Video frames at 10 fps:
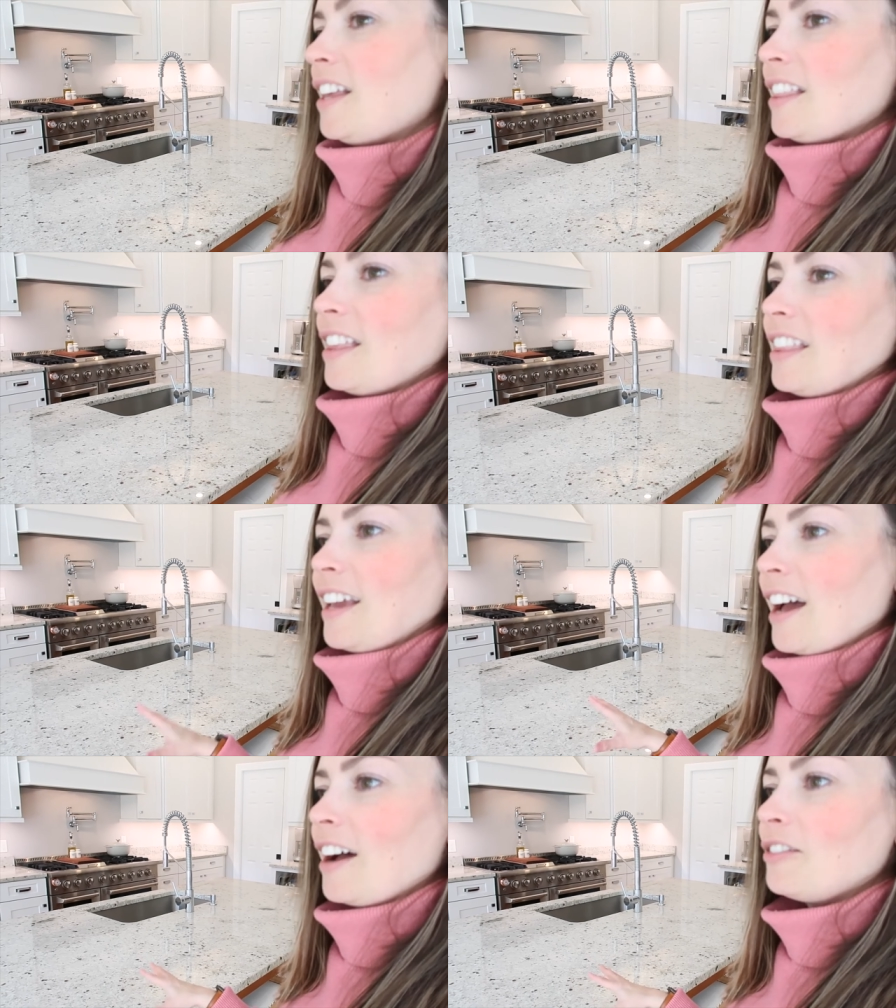that they
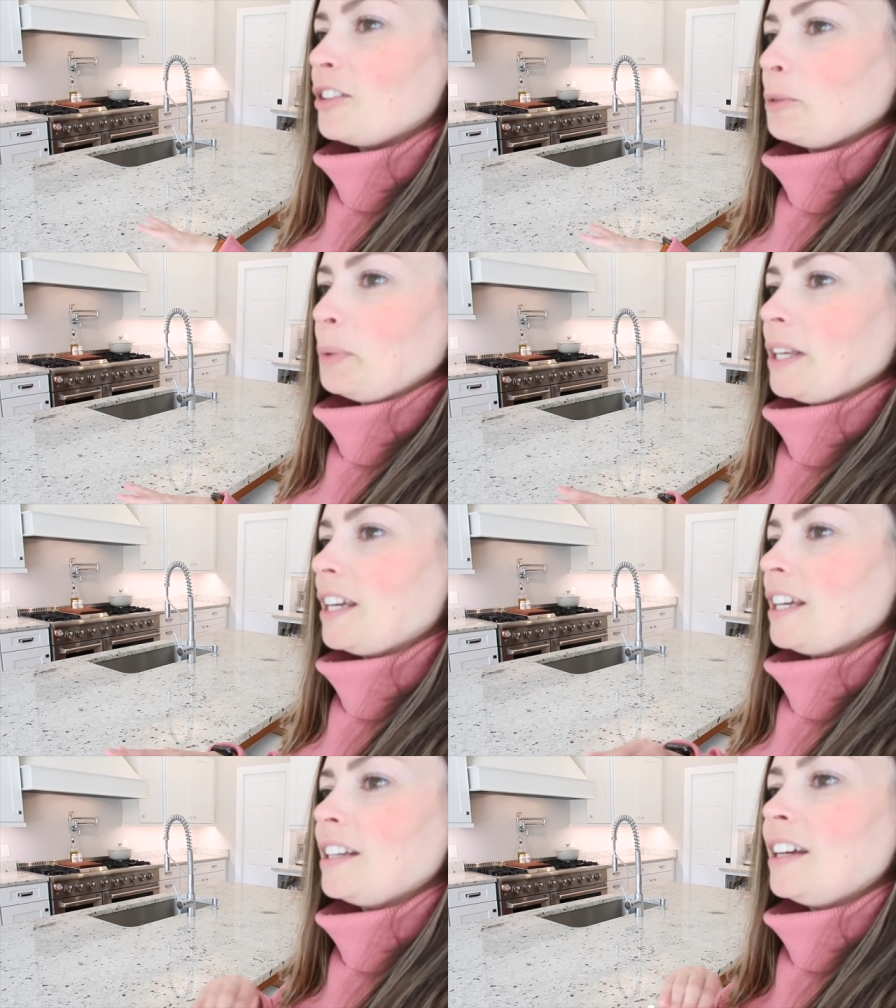have
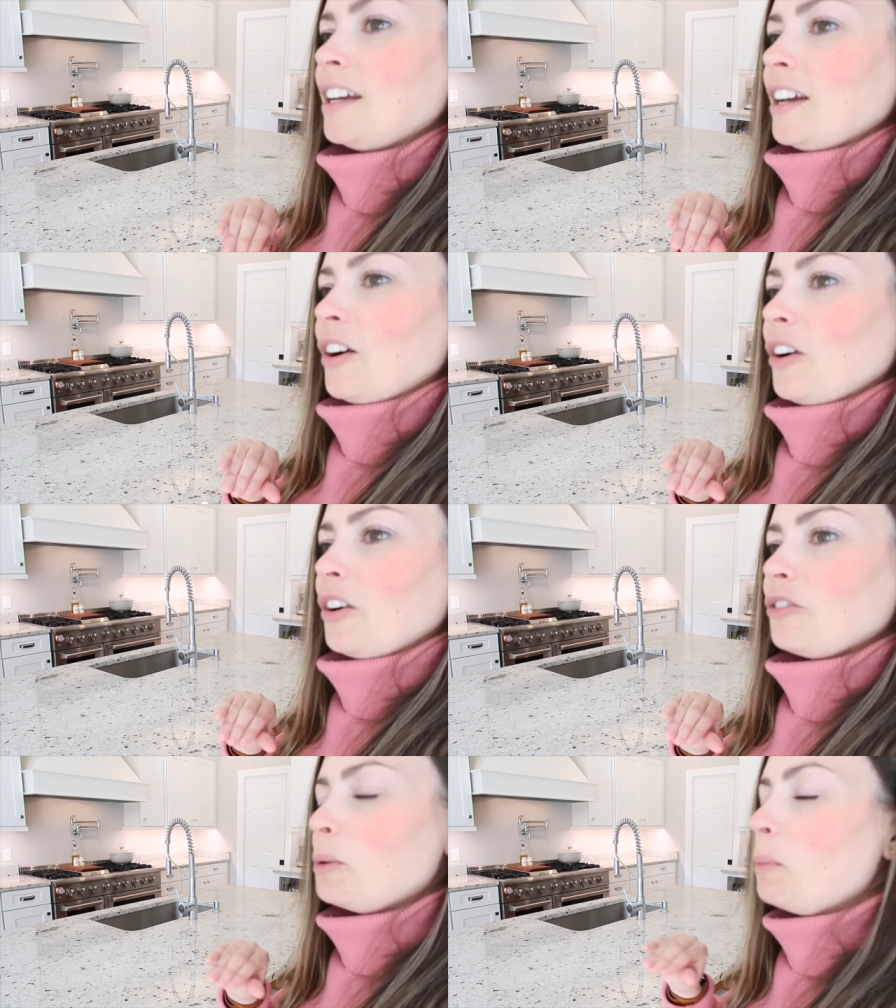displayed
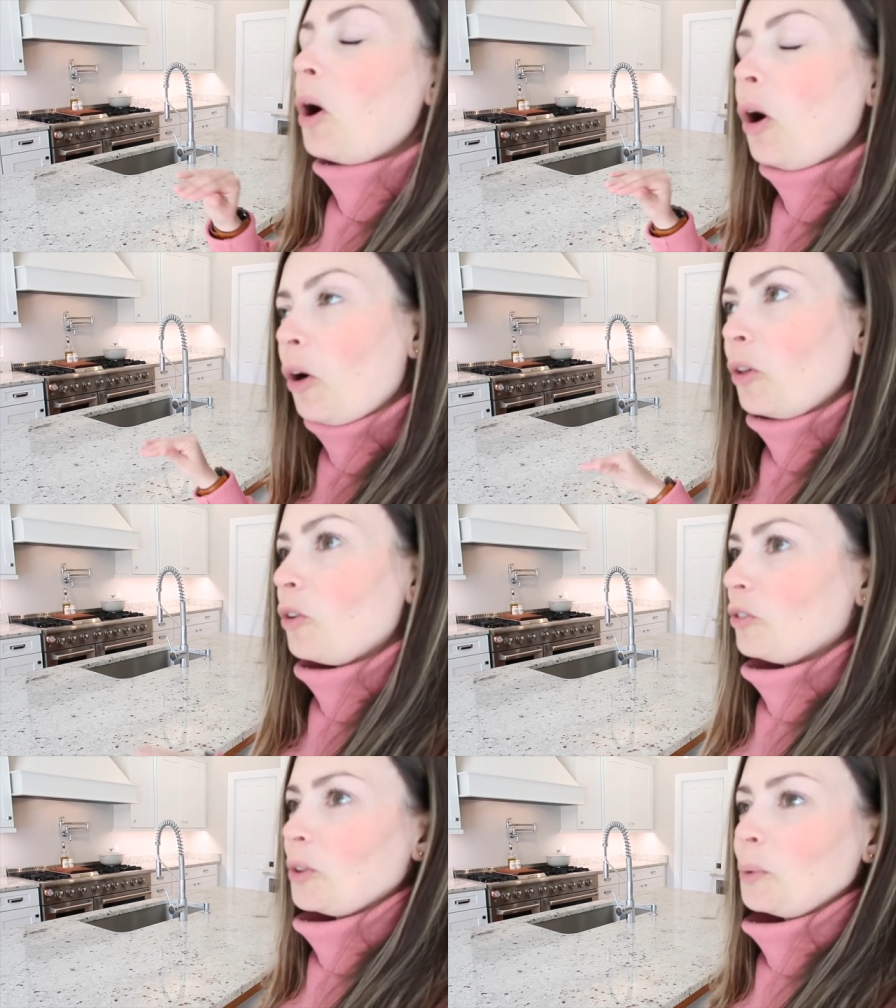from all
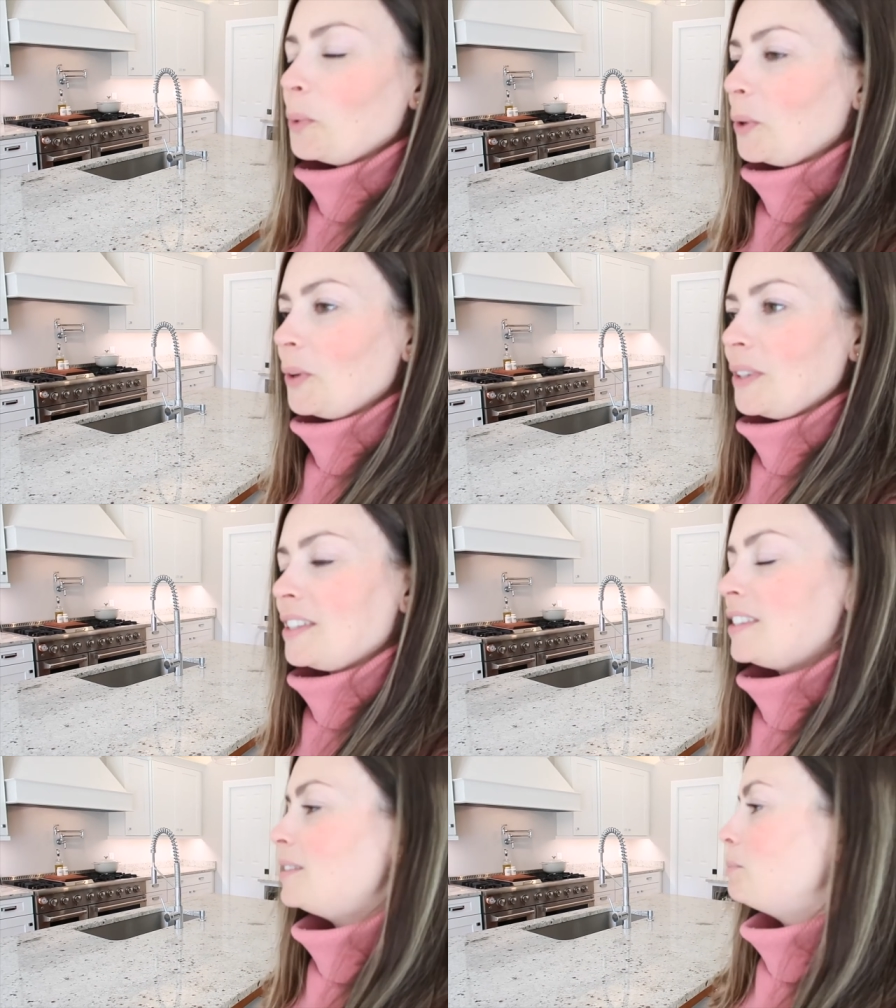over the world.
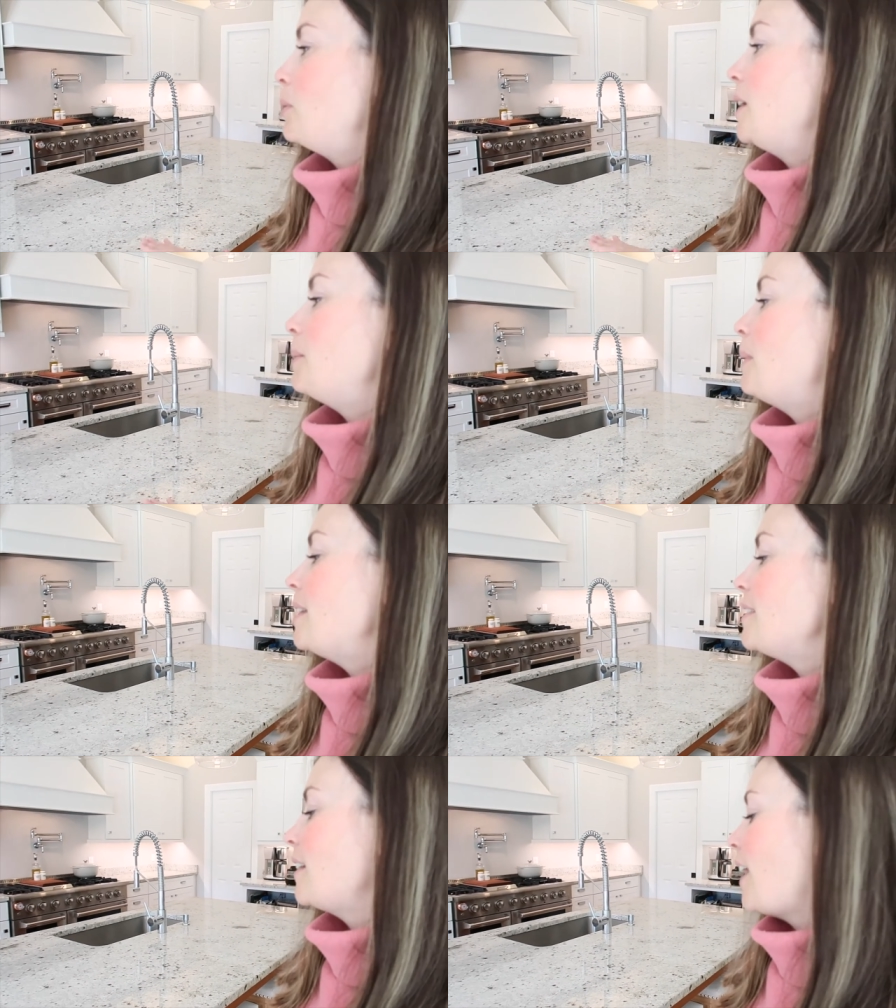It's simply
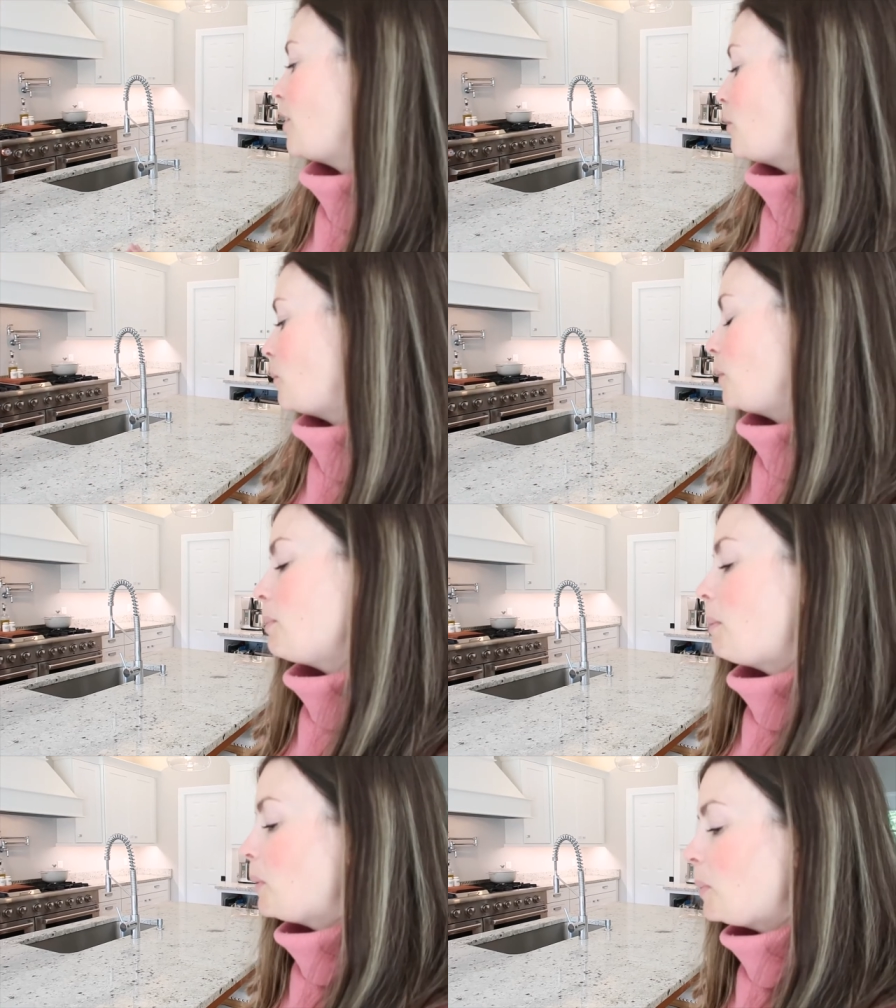amazing. I don't
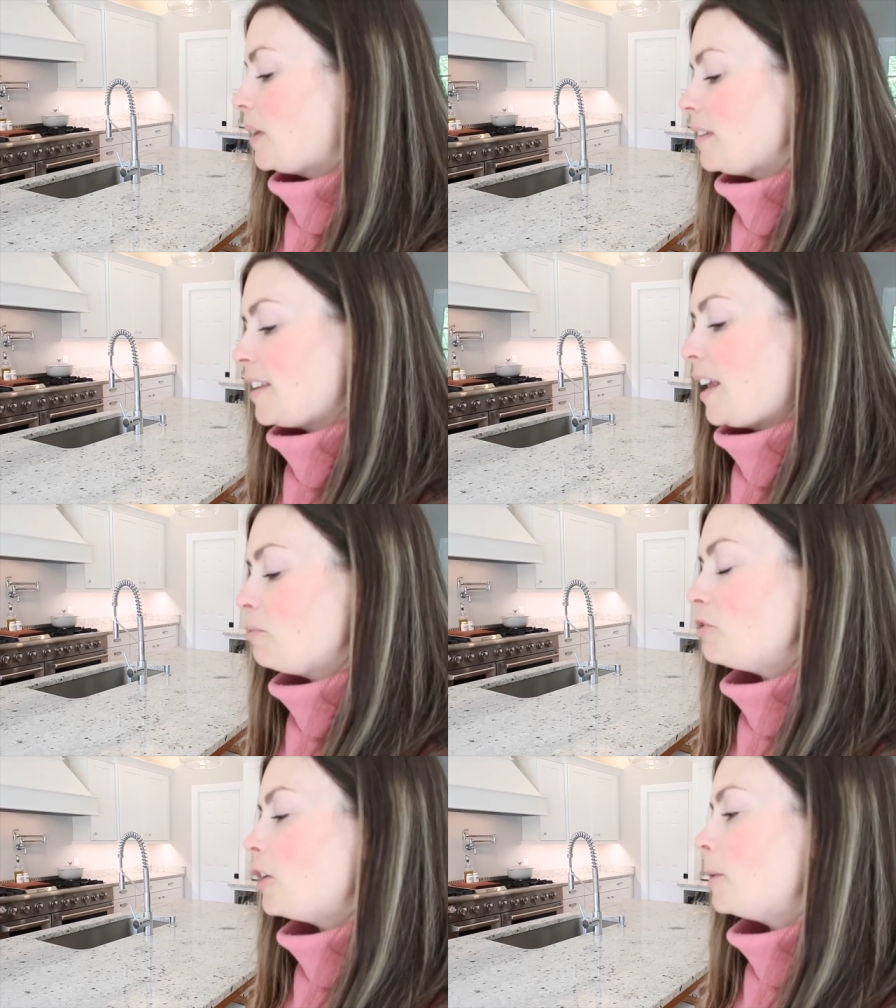remember where this
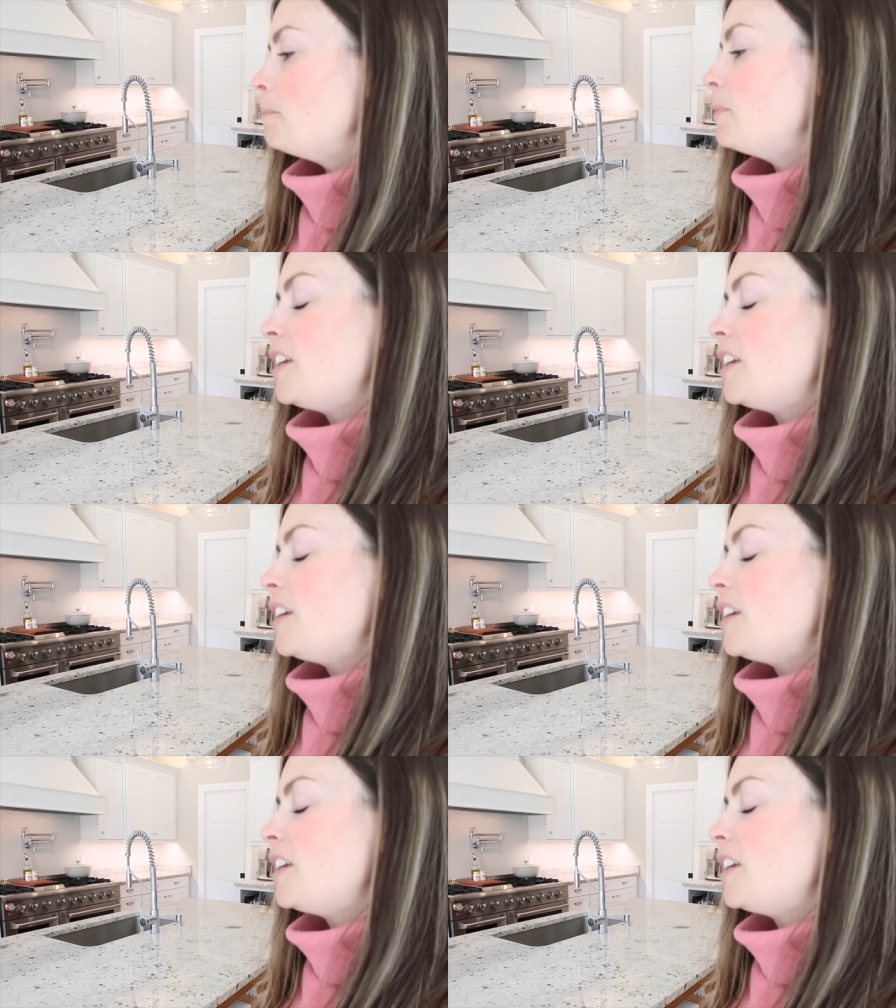came from.